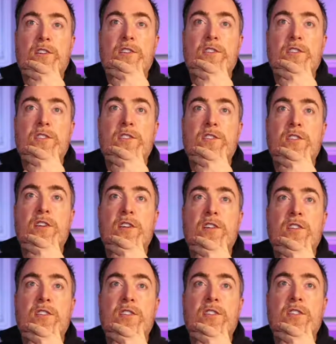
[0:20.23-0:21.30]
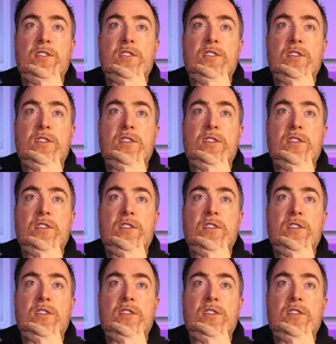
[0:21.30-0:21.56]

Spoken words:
Let's see. Is this.